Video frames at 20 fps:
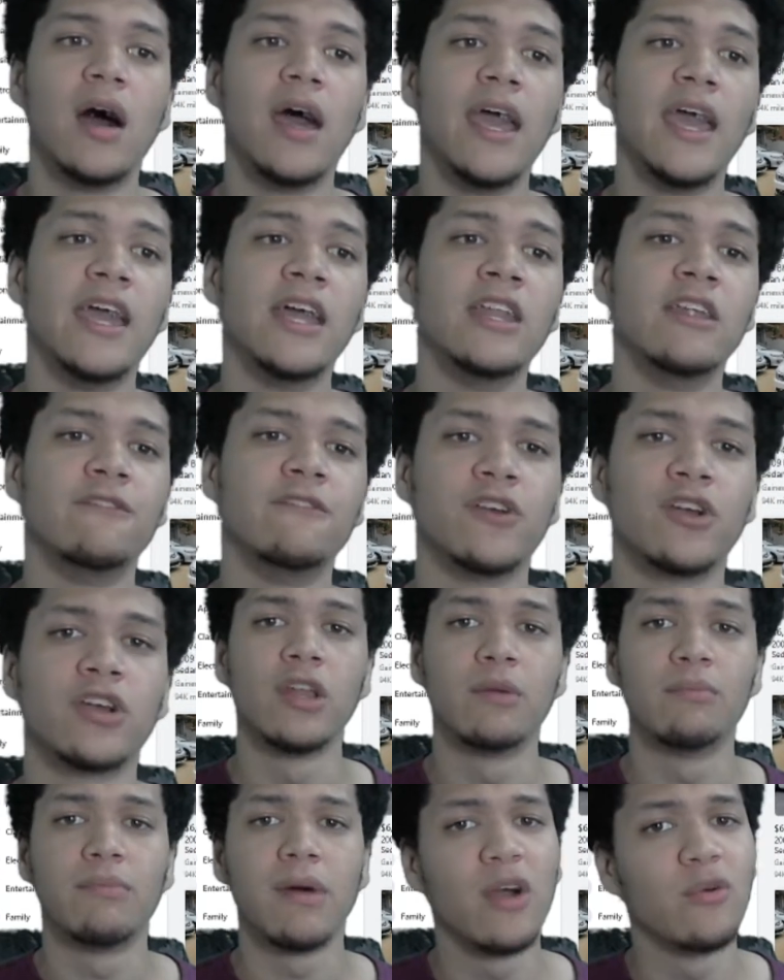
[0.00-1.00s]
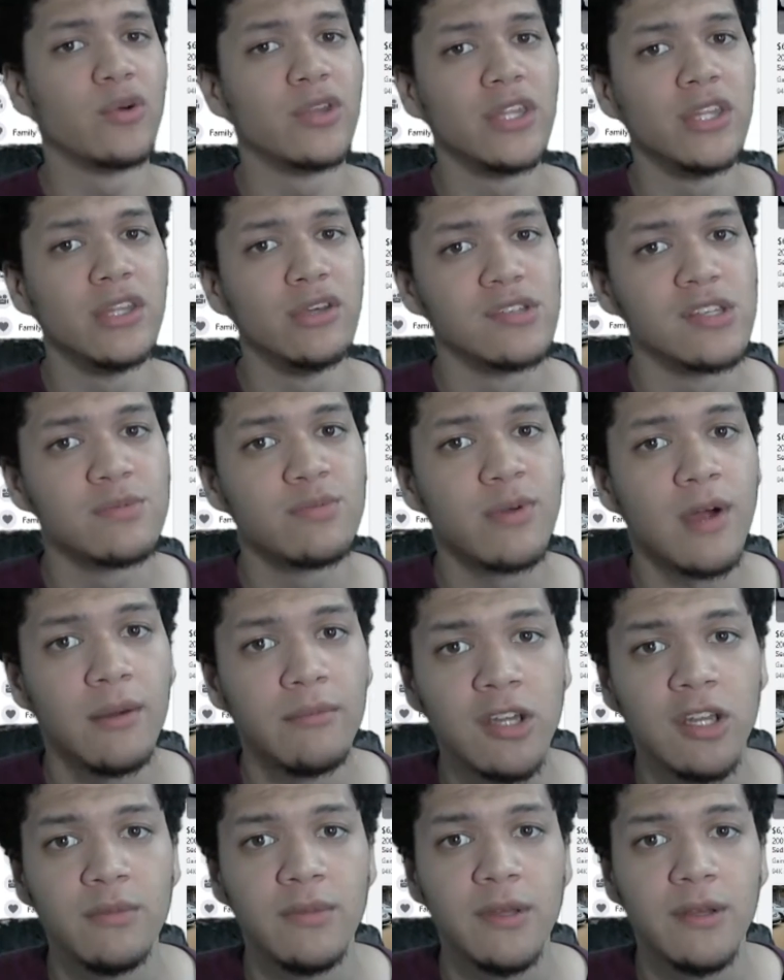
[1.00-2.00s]
And if to buy one used, it's
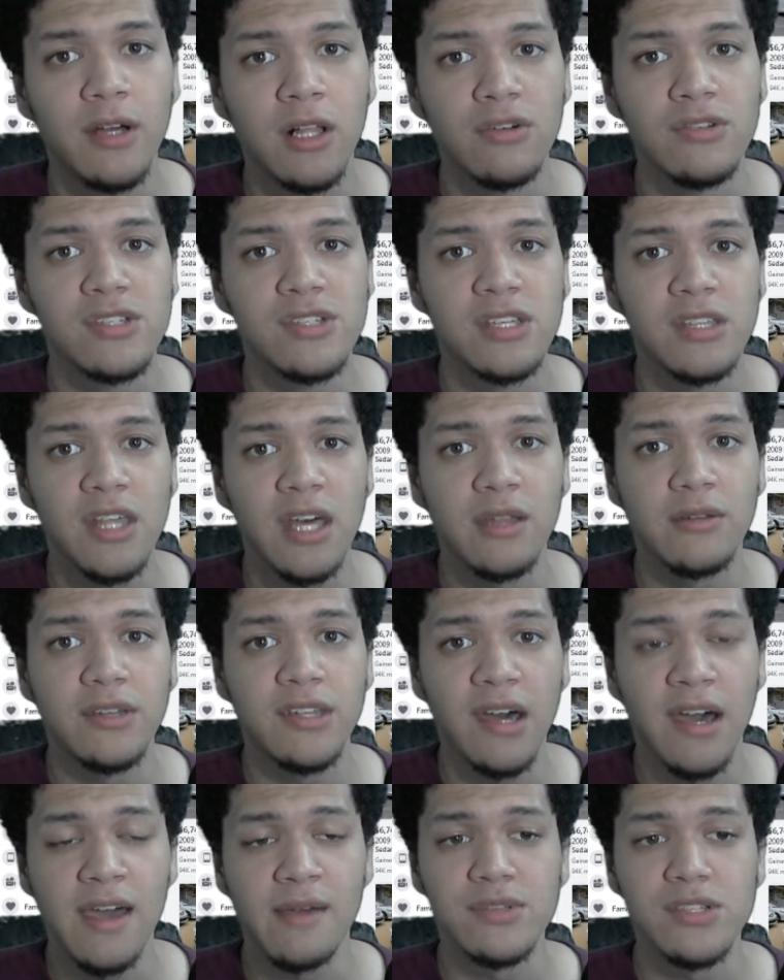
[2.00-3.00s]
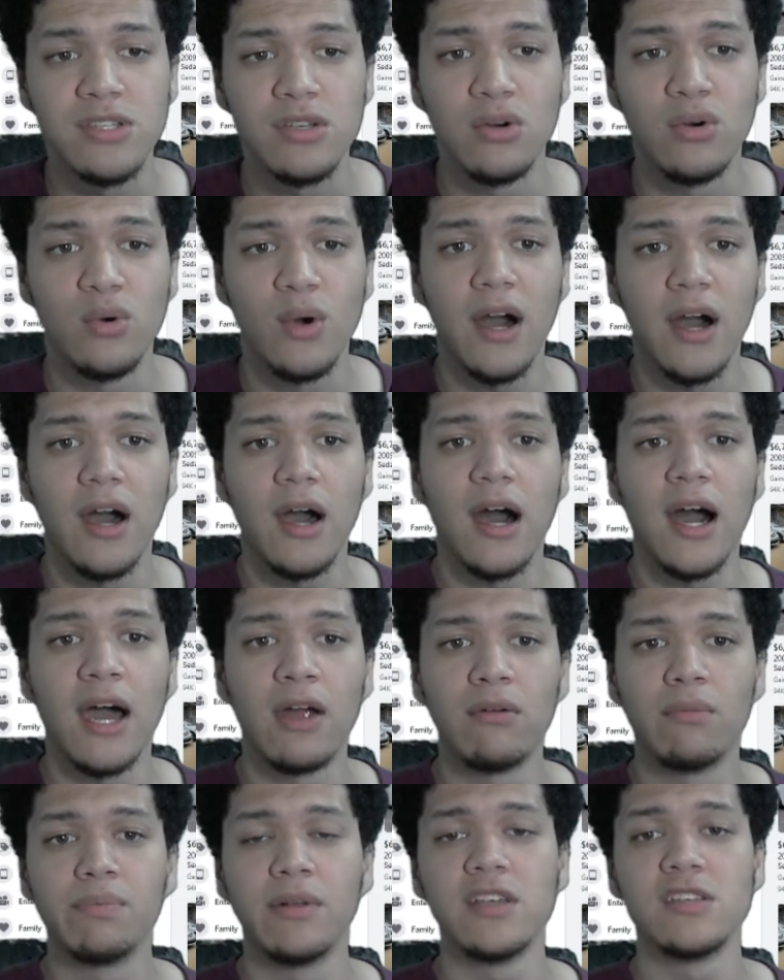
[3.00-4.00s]
probably going to be close to that time. So I
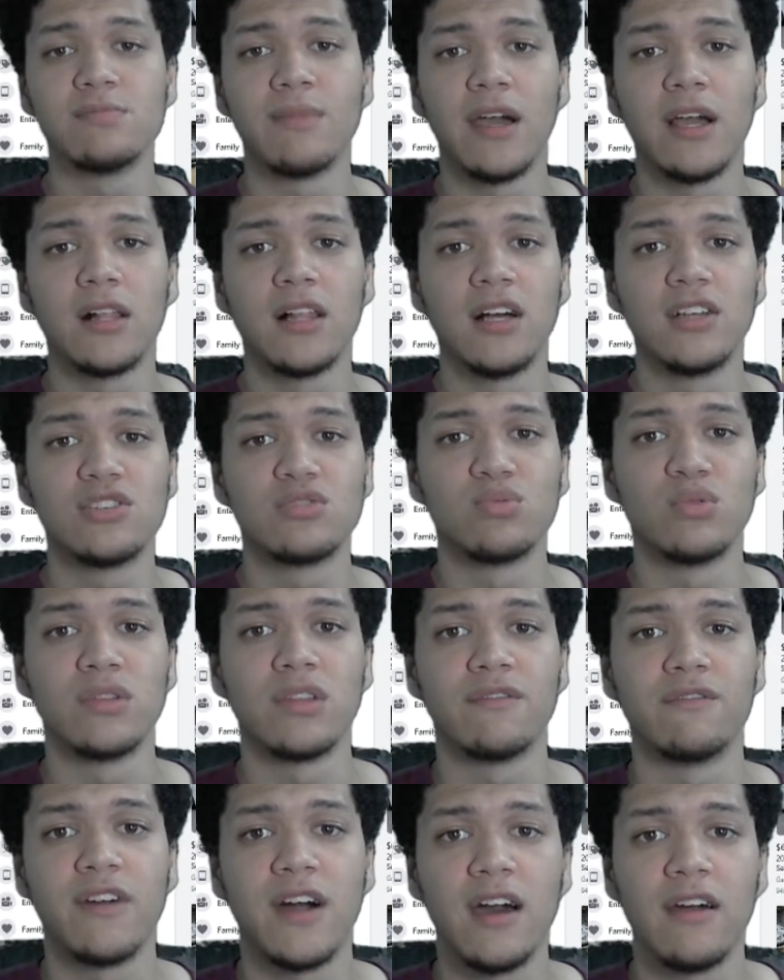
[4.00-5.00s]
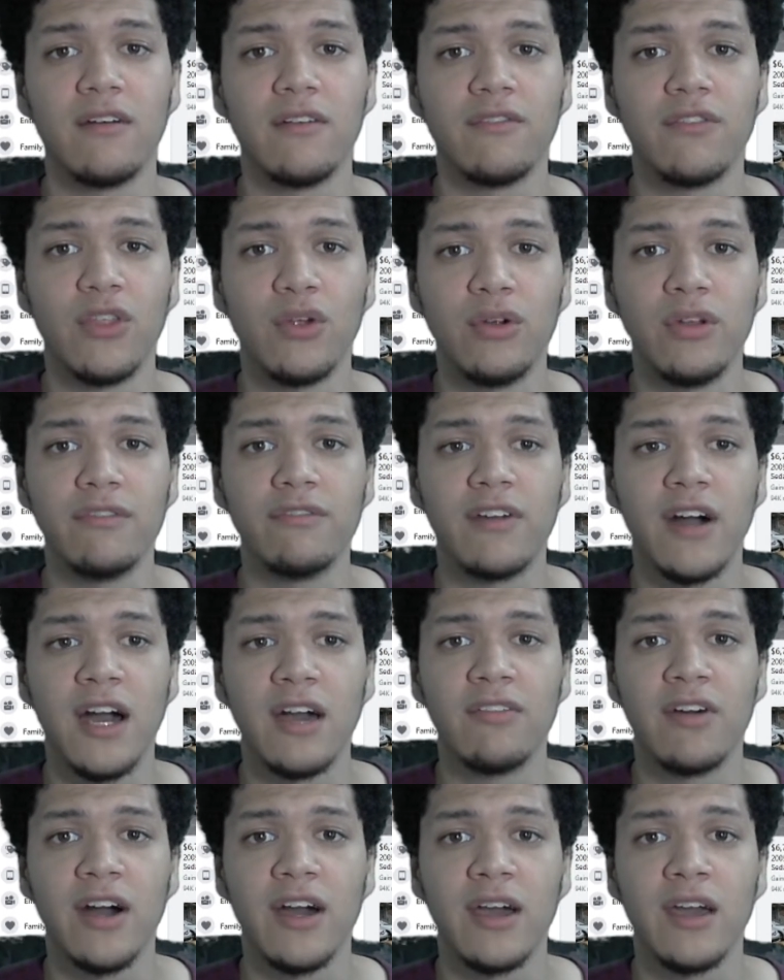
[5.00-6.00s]
replaced my clutch with a
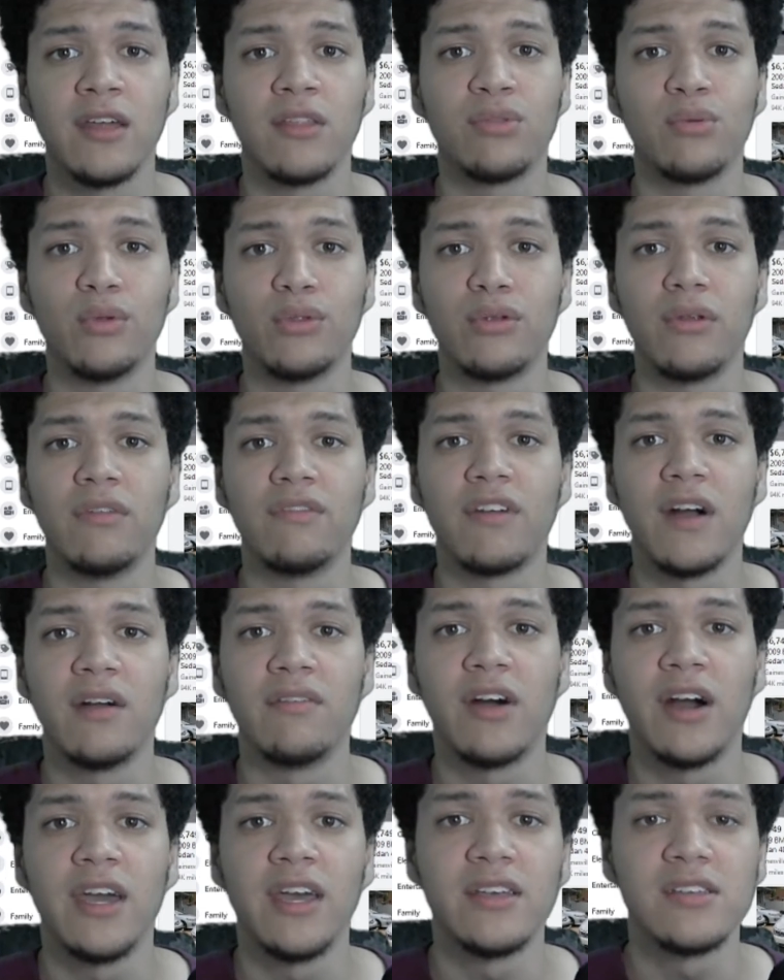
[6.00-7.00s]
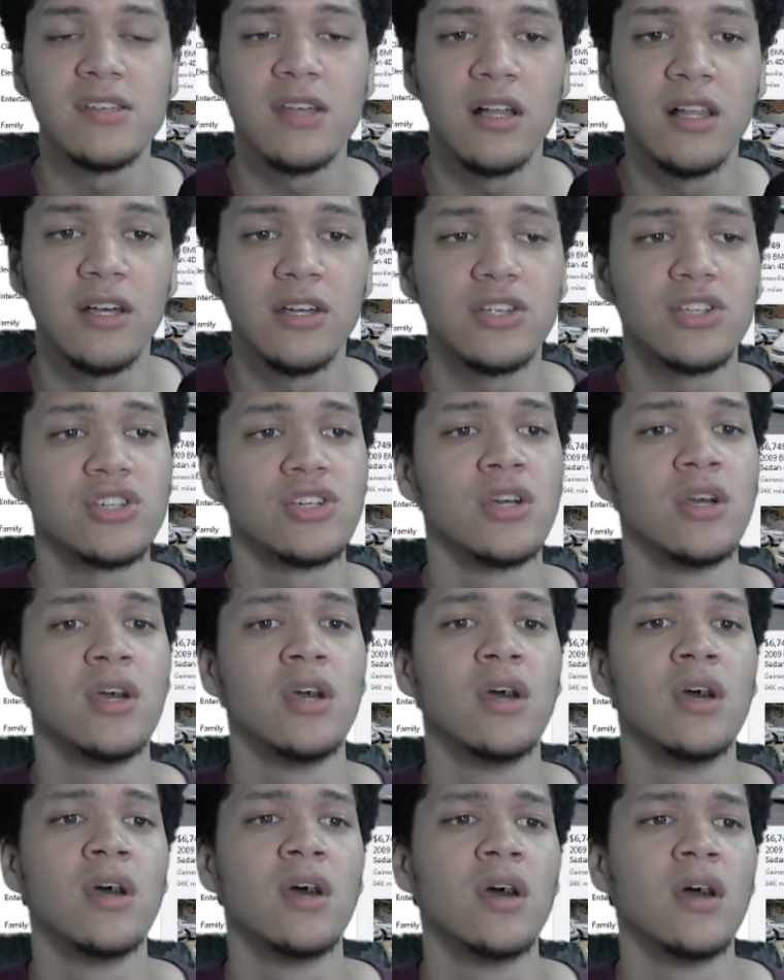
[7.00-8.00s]
335IS clutch.
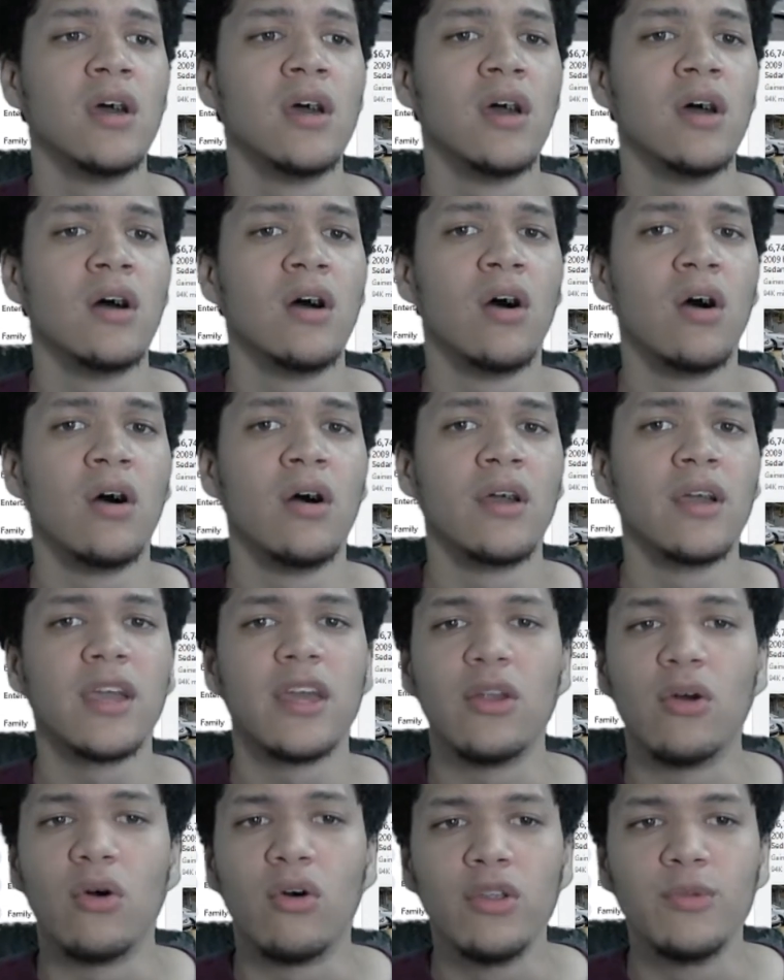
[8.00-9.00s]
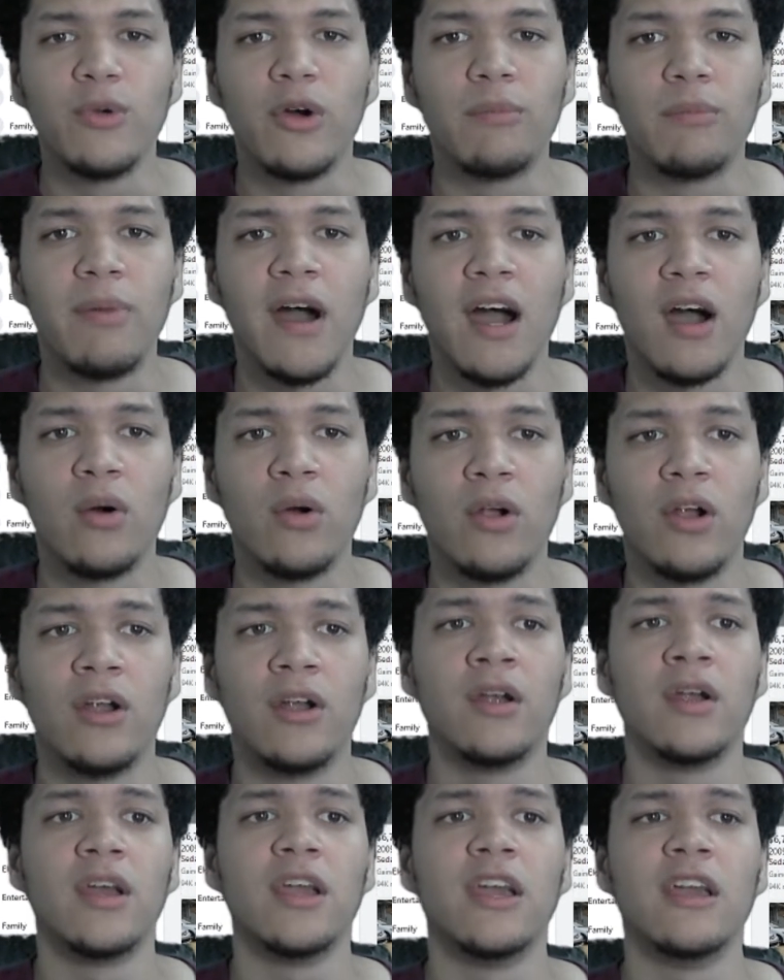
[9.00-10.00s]
Can hold more
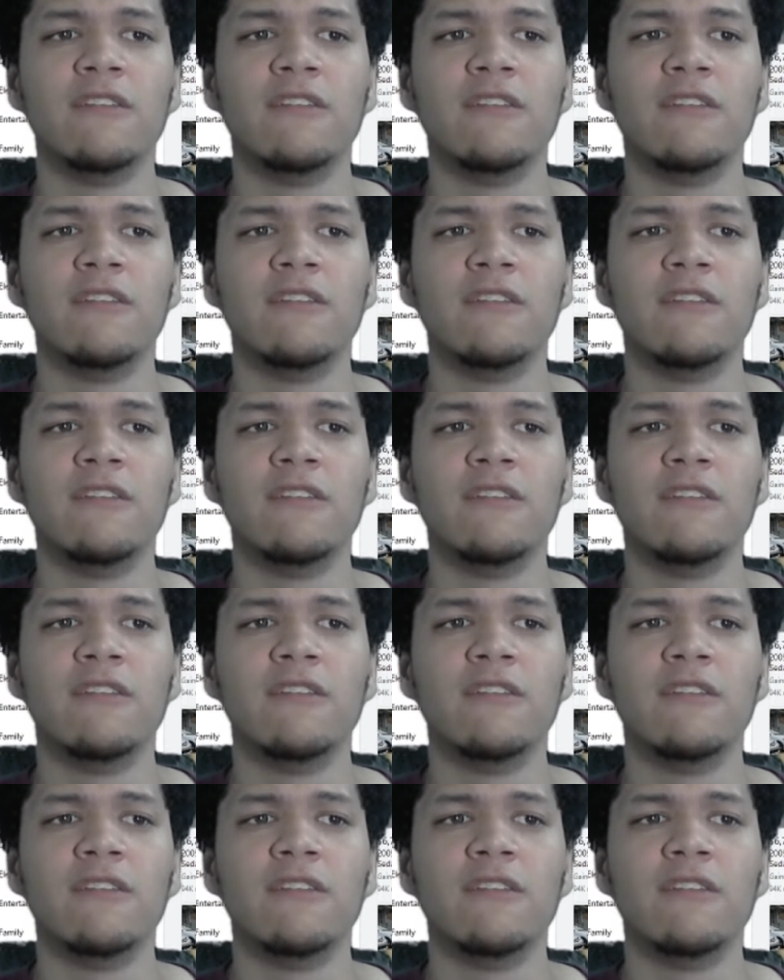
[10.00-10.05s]
power.